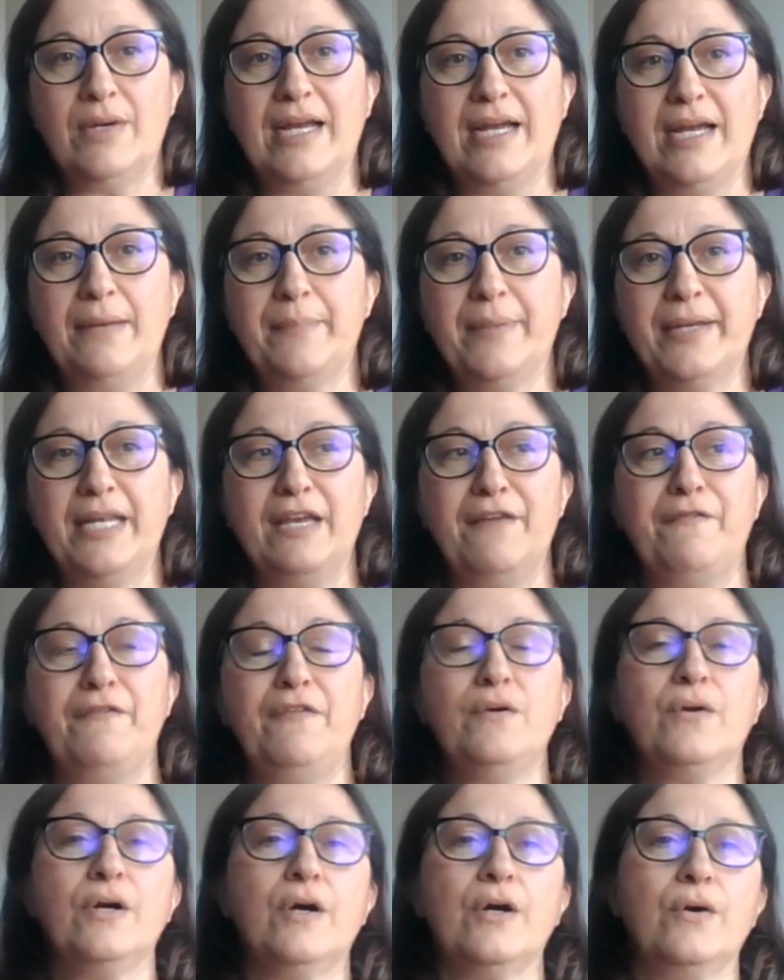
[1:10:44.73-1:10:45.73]
right? But if
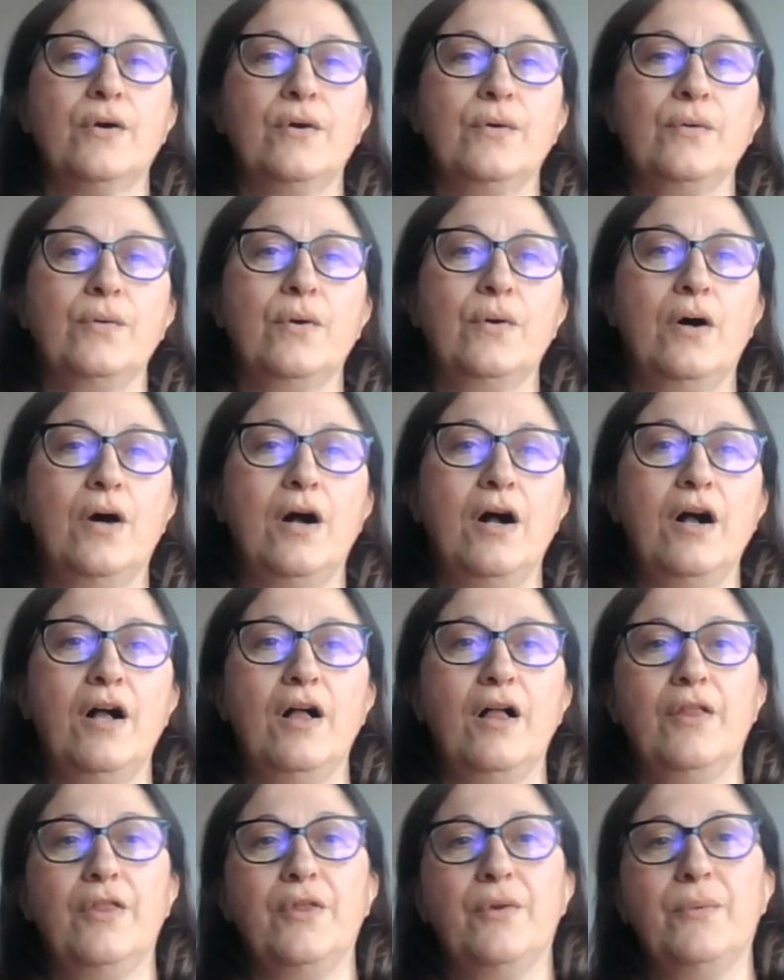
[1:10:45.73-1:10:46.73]
you go
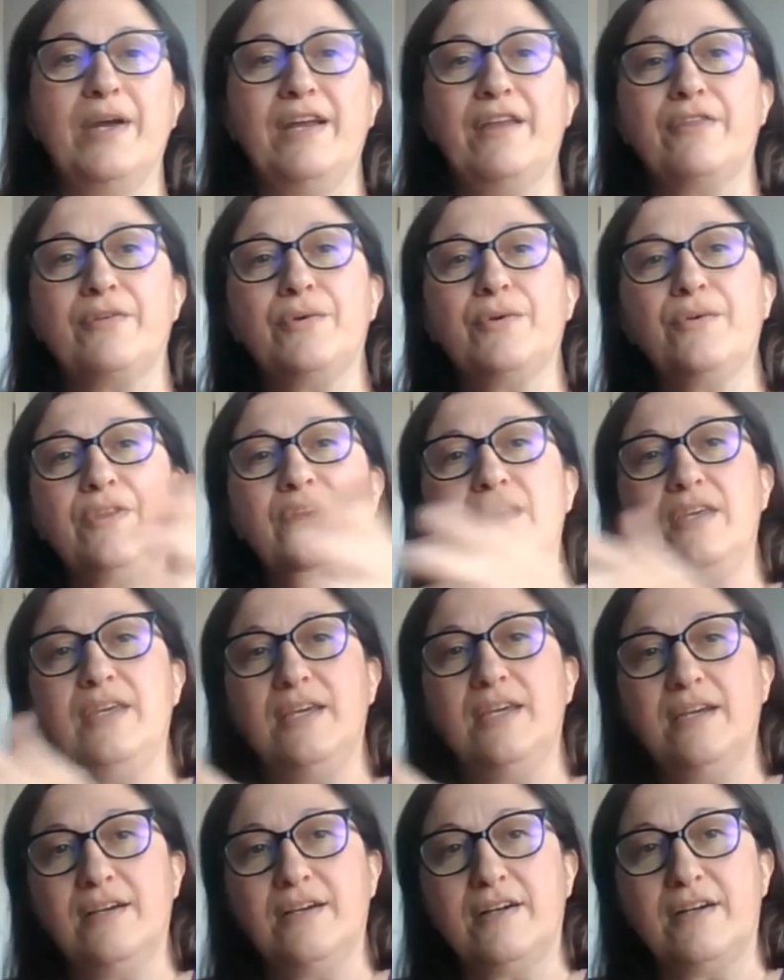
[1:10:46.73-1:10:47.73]
all the way through the
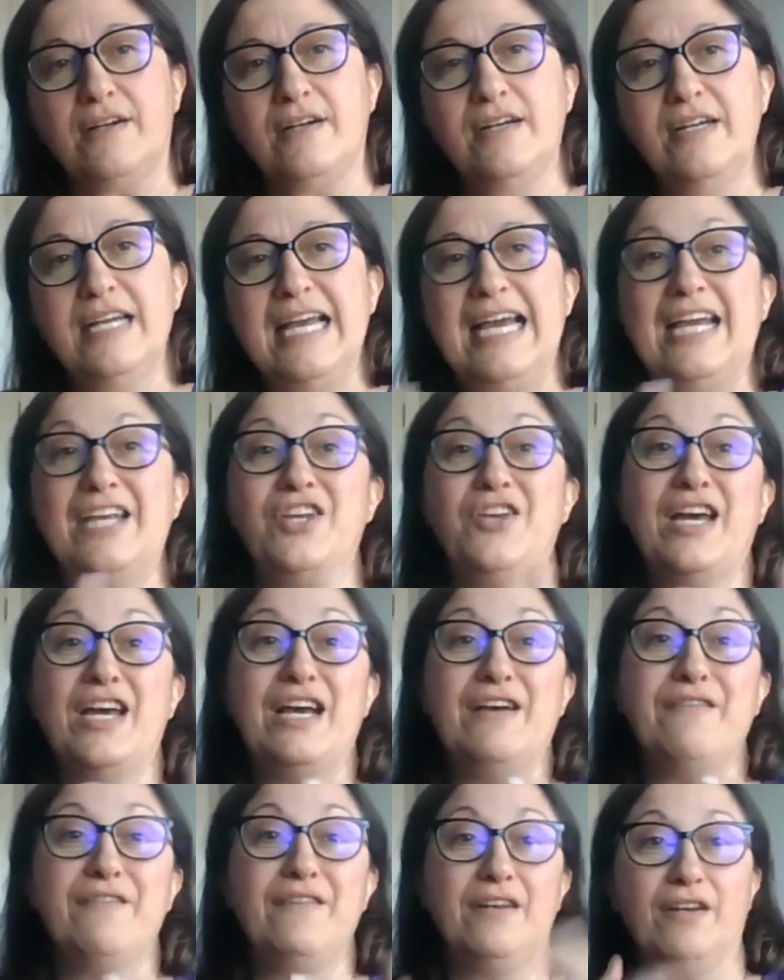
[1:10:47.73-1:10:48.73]
year and you
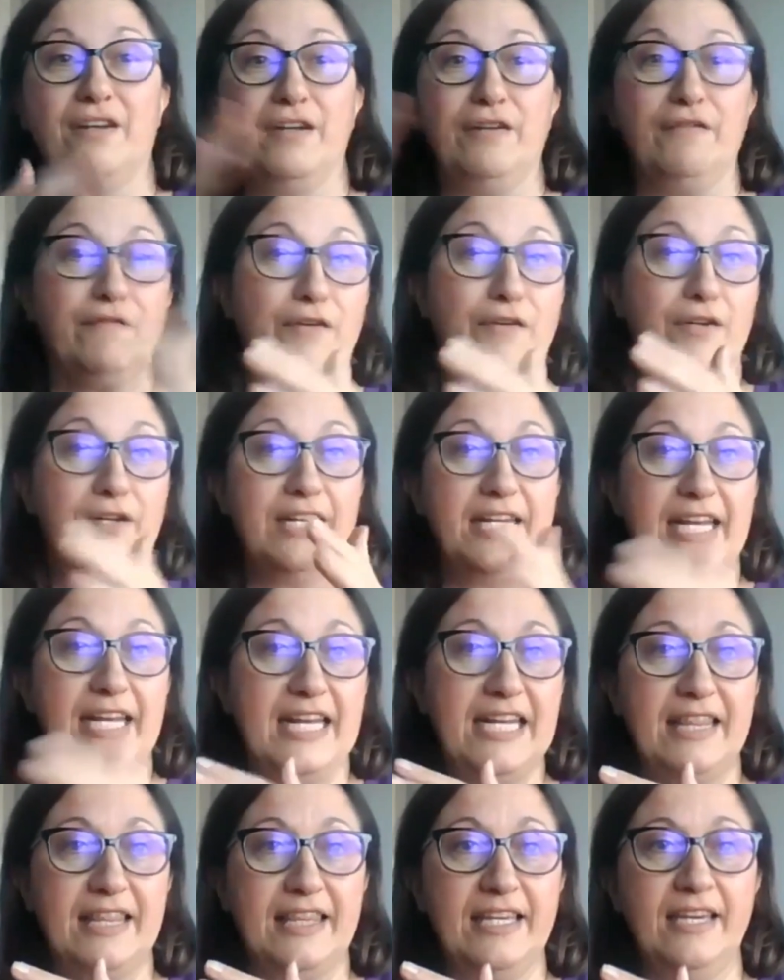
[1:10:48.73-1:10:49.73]
haven't converted
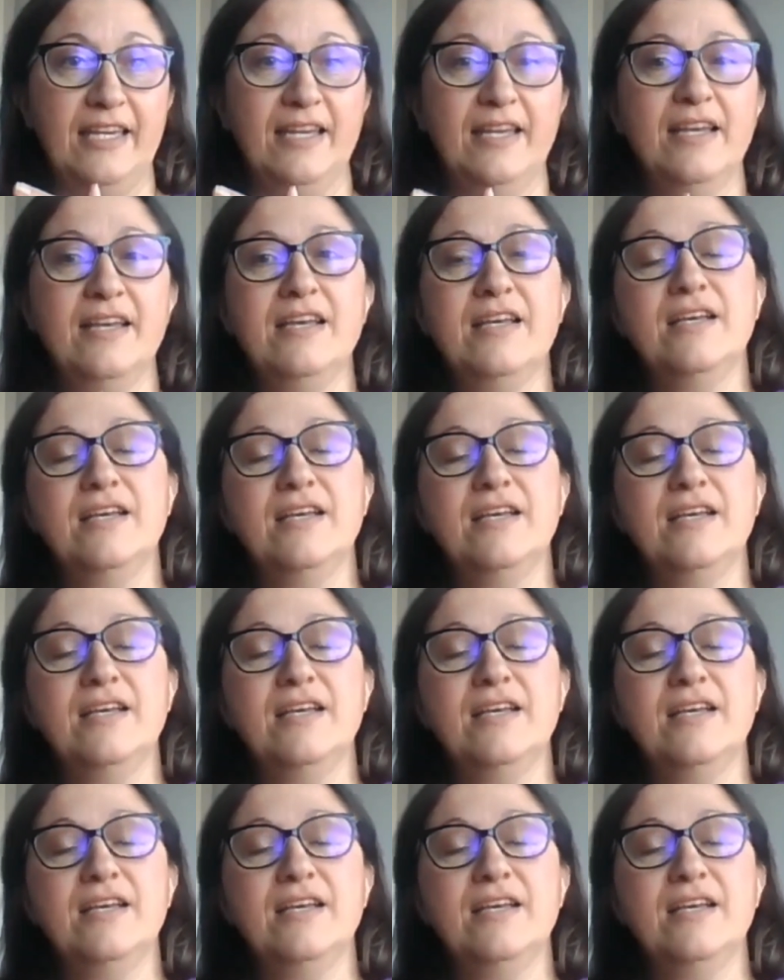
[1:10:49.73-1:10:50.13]
anything,